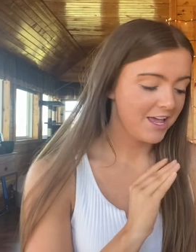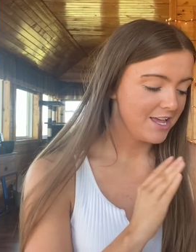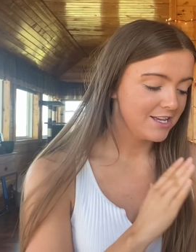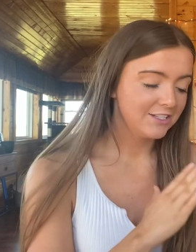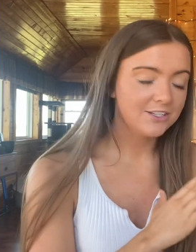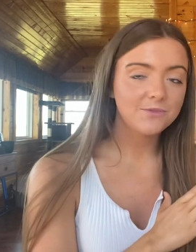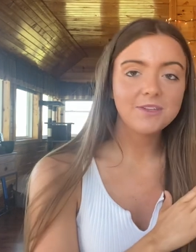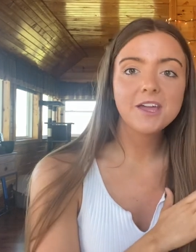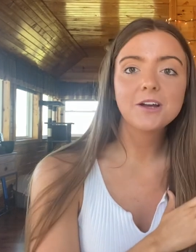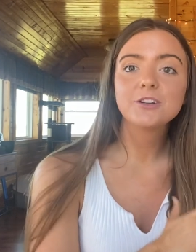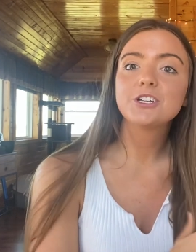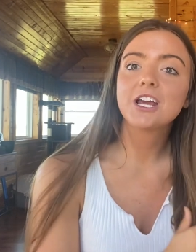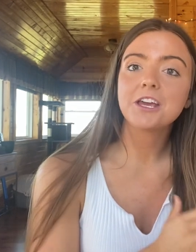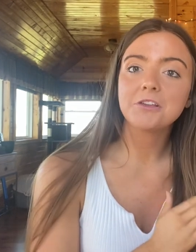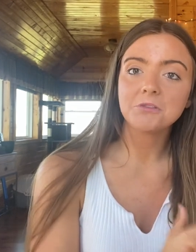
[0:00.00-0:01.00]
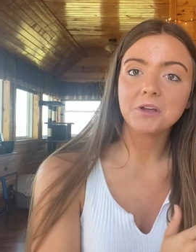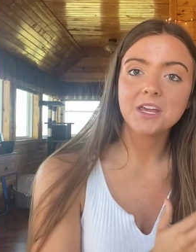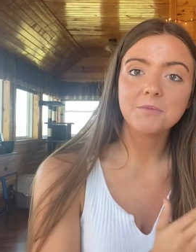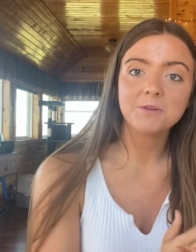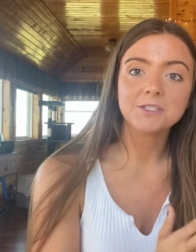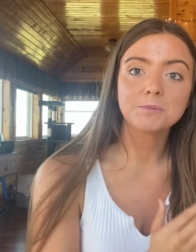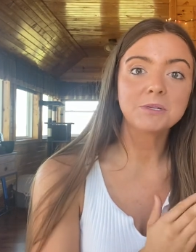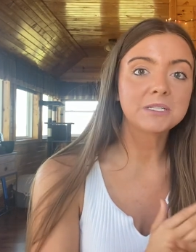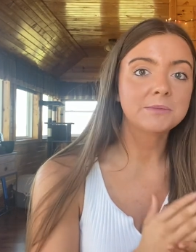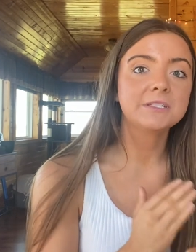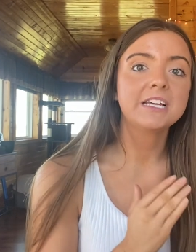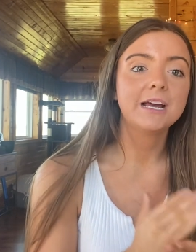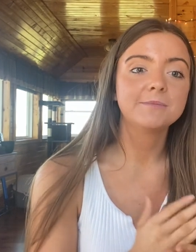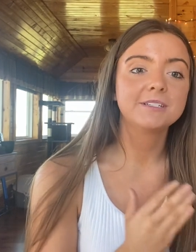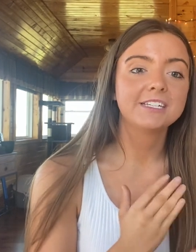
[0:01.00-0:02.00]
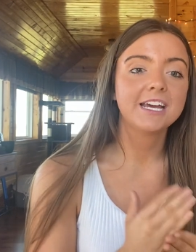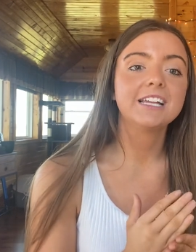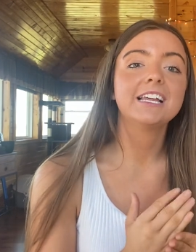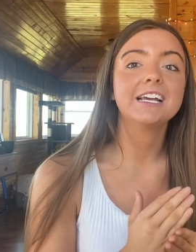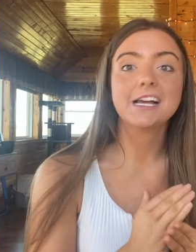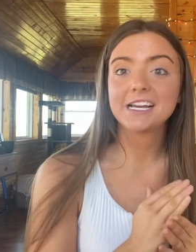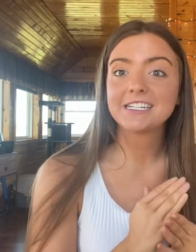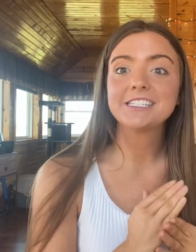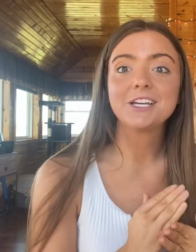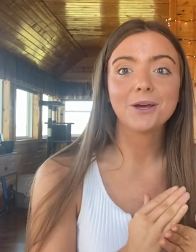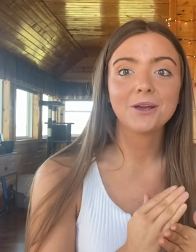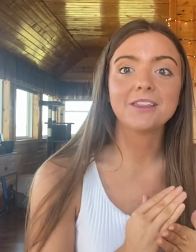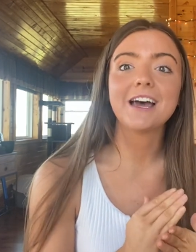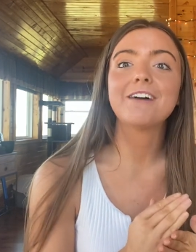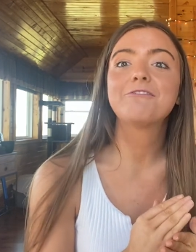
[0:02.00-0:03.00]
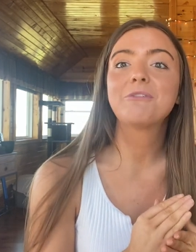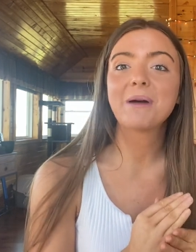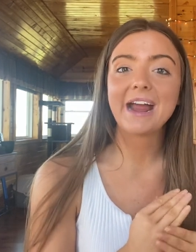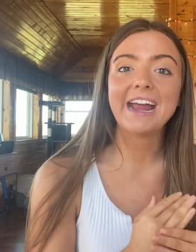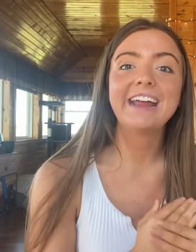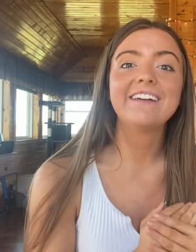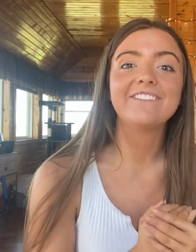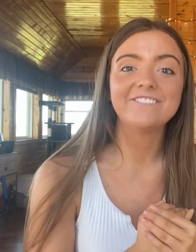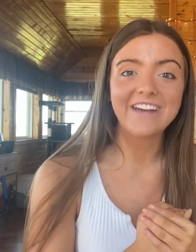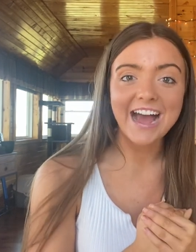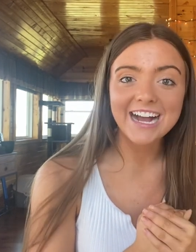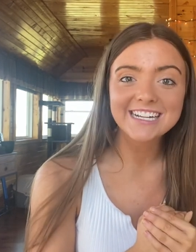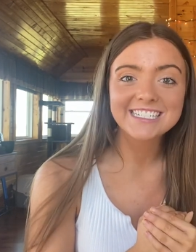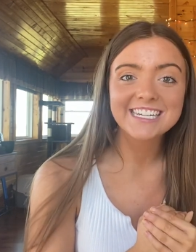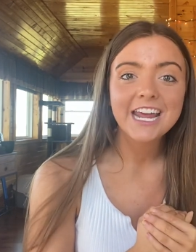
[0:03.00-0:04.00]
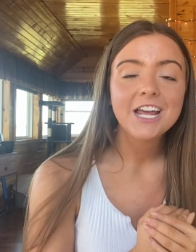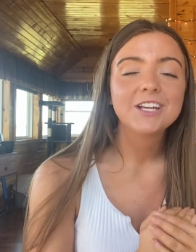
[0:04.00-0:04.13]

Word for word: So they are checking their emails multiple times a day. Like I can tell you that for a fact.